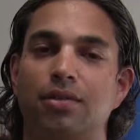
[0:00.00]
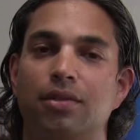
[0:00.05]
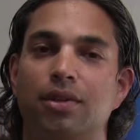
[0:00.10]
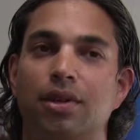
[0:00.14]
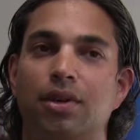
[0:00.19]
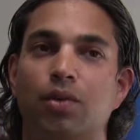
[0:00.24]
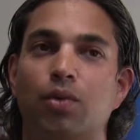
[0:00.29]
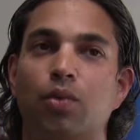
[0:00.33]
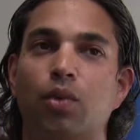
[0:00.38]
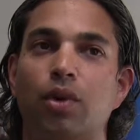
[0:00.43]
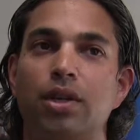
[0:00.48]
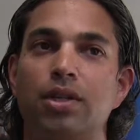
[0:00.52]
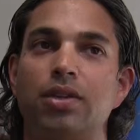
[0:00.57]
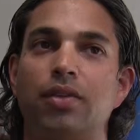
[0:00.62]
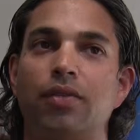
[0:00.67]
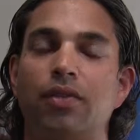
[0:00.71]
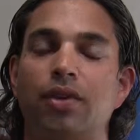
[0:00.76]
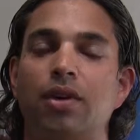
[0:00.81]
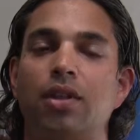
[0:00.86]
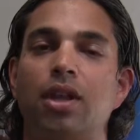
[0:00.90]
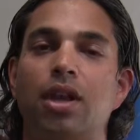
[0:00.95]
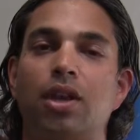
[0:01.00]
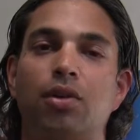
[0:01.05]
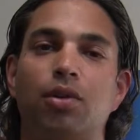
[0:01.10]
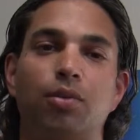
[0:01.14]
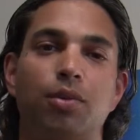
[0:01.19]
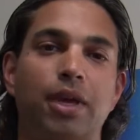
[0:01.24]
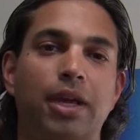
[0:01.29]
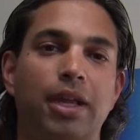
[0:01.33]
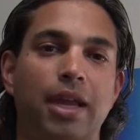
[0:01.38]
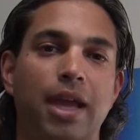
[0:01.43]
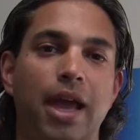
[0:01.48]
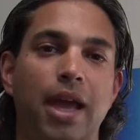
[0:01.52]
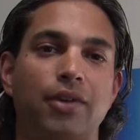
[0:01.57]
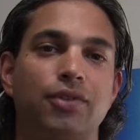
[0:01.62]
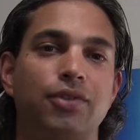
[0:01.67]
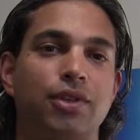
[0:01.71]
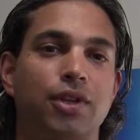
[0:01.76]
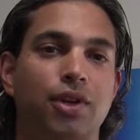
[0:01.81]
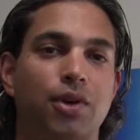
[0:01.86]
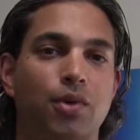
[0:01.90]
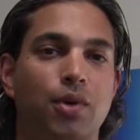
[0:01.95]
Like, what does it feel like when we get
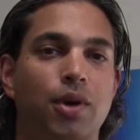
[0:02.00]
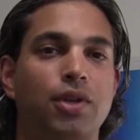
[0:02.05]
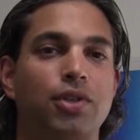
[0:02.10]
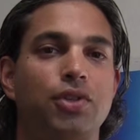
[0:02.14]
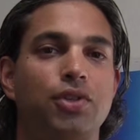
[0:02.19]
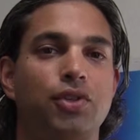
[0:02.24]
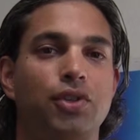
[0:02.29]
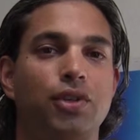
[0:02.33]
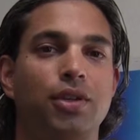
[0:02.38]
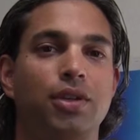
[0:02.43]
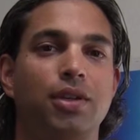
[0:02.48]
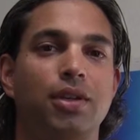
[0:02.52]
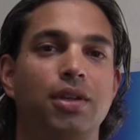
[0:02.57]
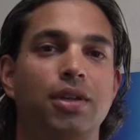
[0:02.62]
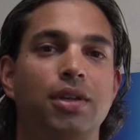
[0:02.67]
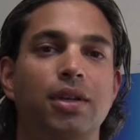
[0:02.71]
asked a question?